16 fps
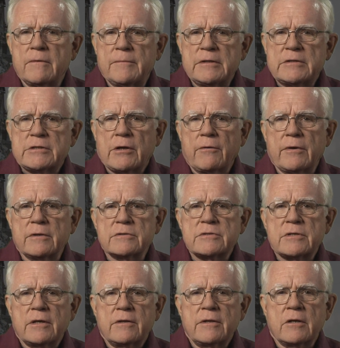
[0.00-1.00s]
the
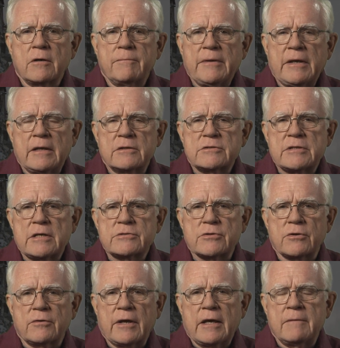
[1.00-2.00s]
materials that are being
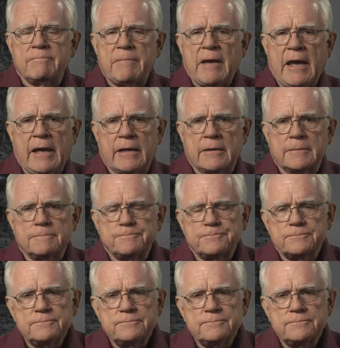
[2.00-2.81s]
censored and banned?